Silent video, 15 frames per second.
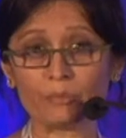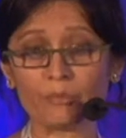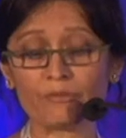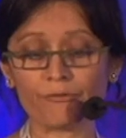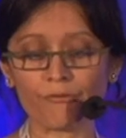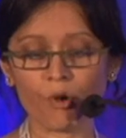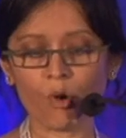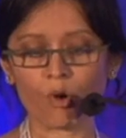
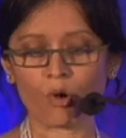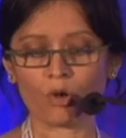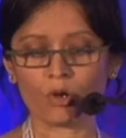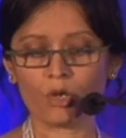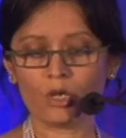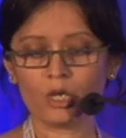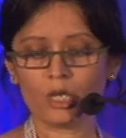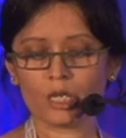
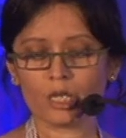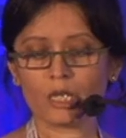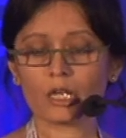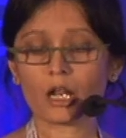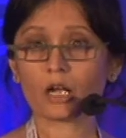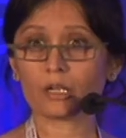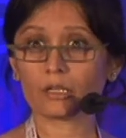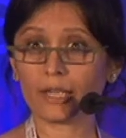before
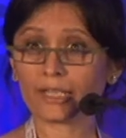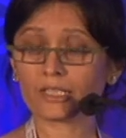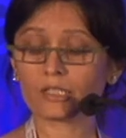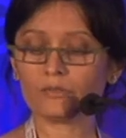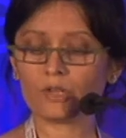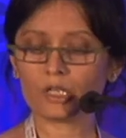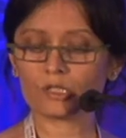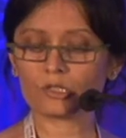in our
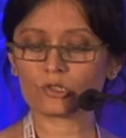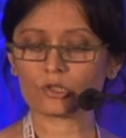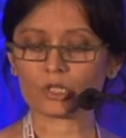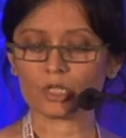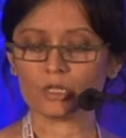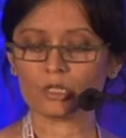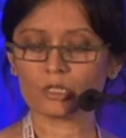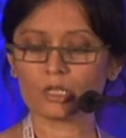collective
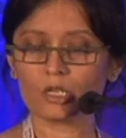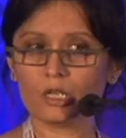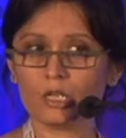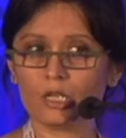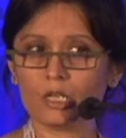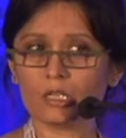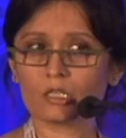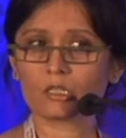history.
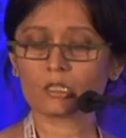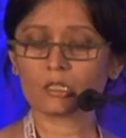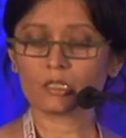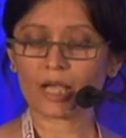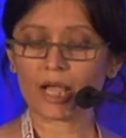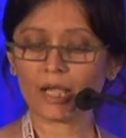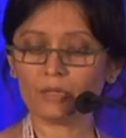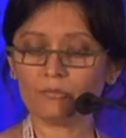It is a
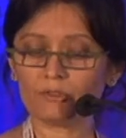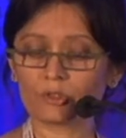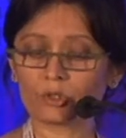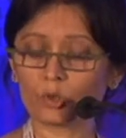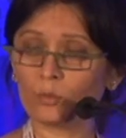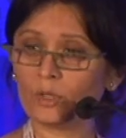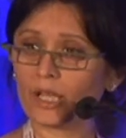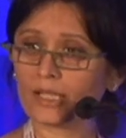time for
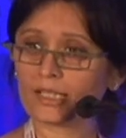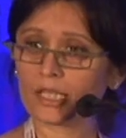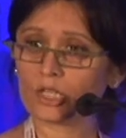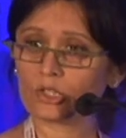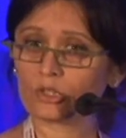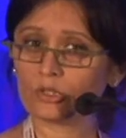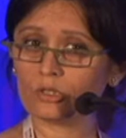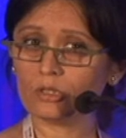
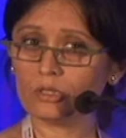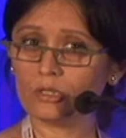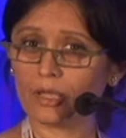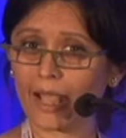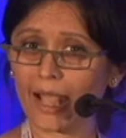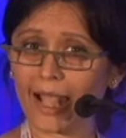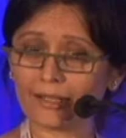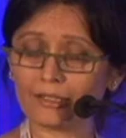globalization
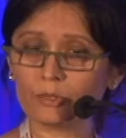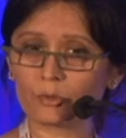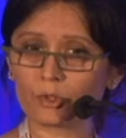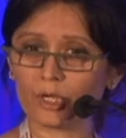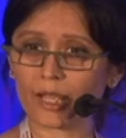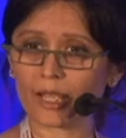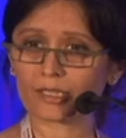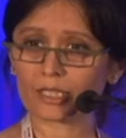and
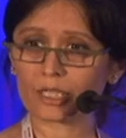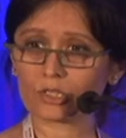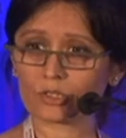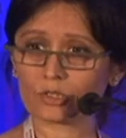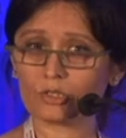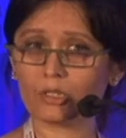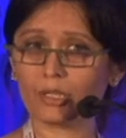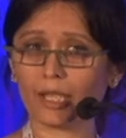
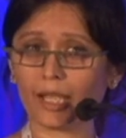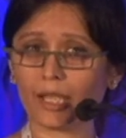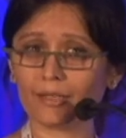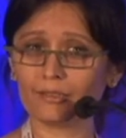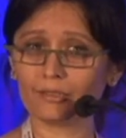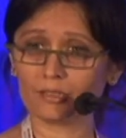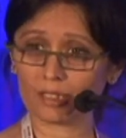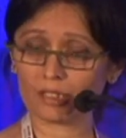liberalization,
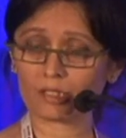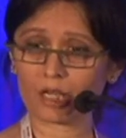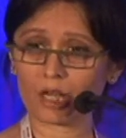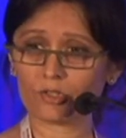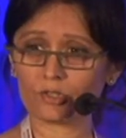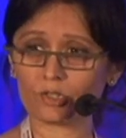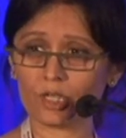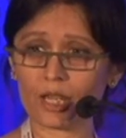and this
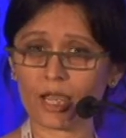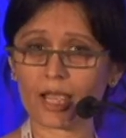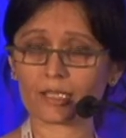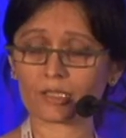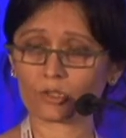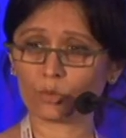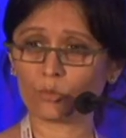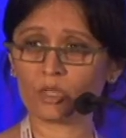country,
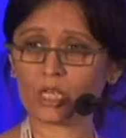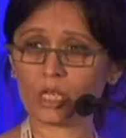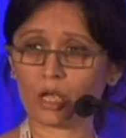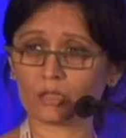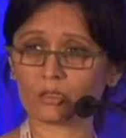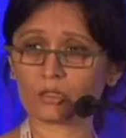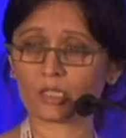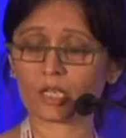as so many
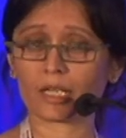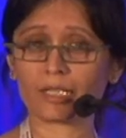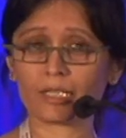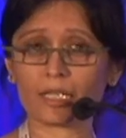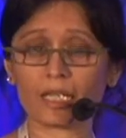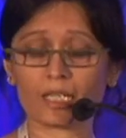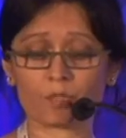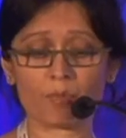others, are
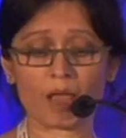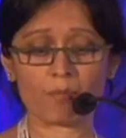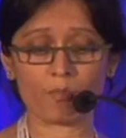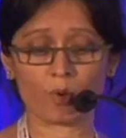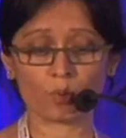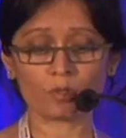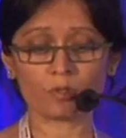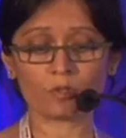getting hit by
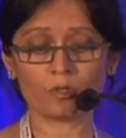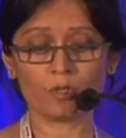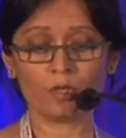both.